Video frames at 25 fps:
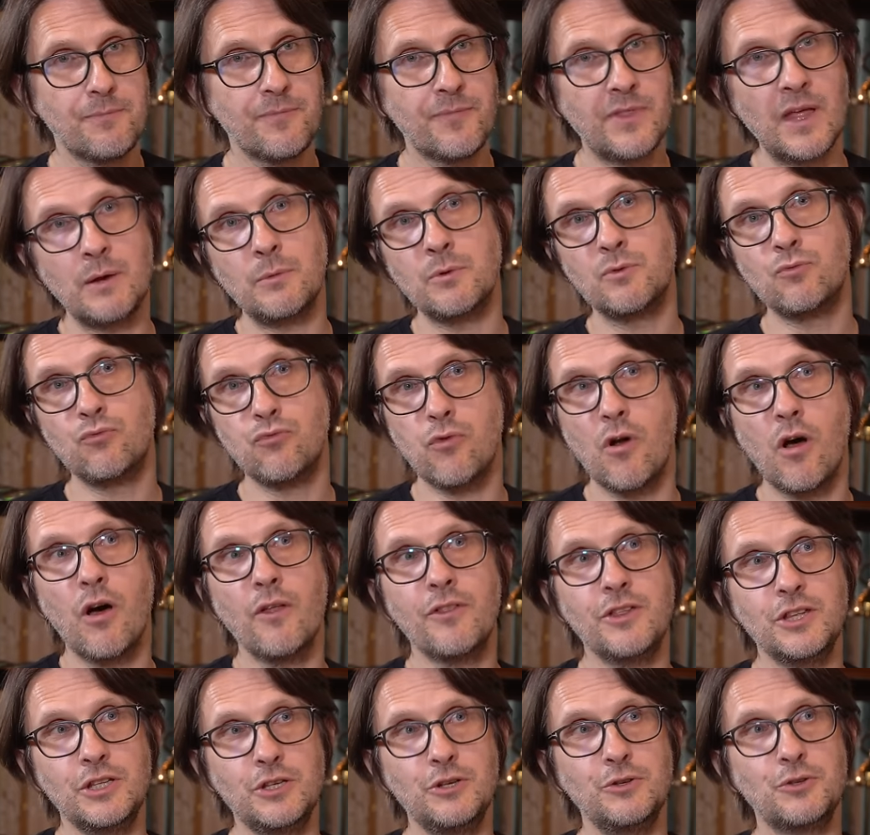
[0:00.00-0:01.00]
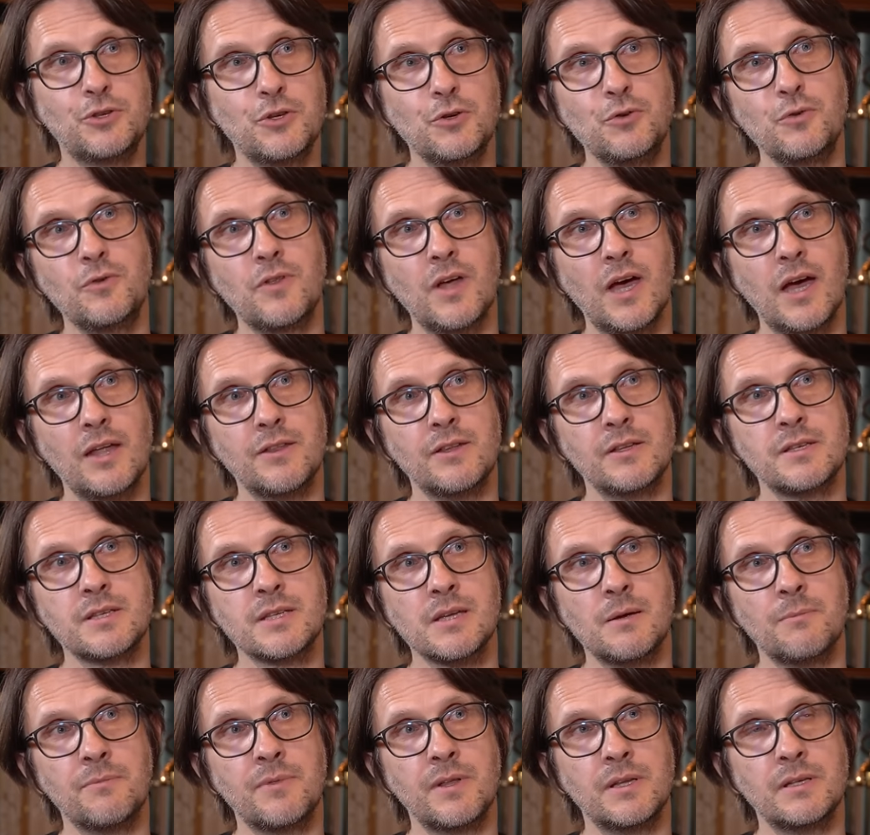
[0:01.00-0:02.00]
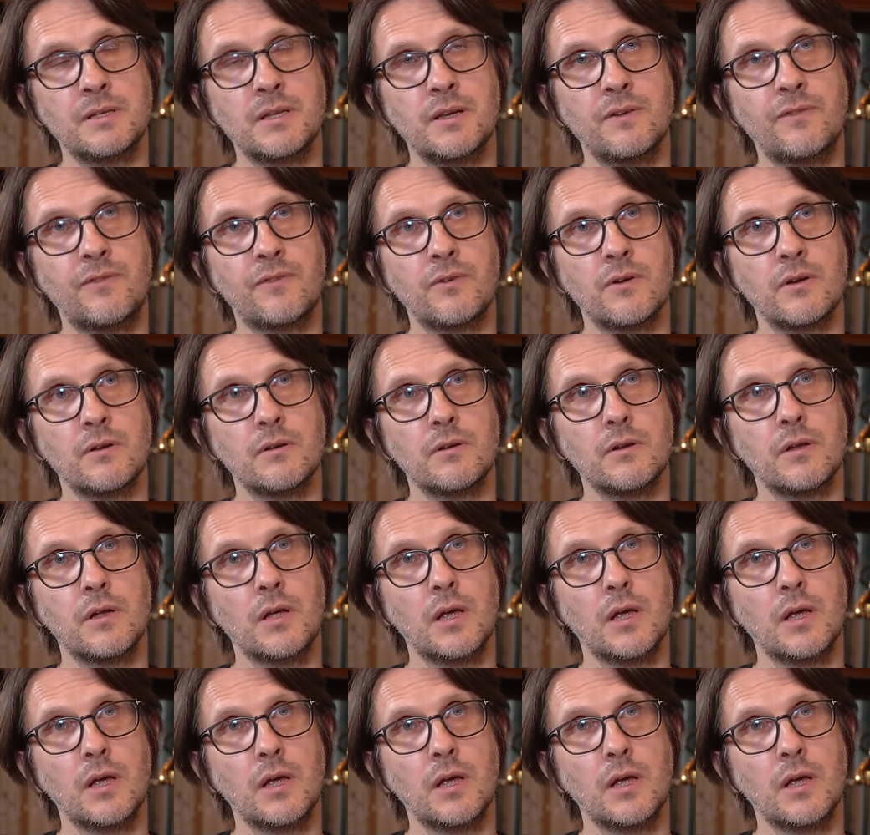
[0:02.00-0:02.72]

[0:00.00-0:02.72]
they would rather you do that than something different.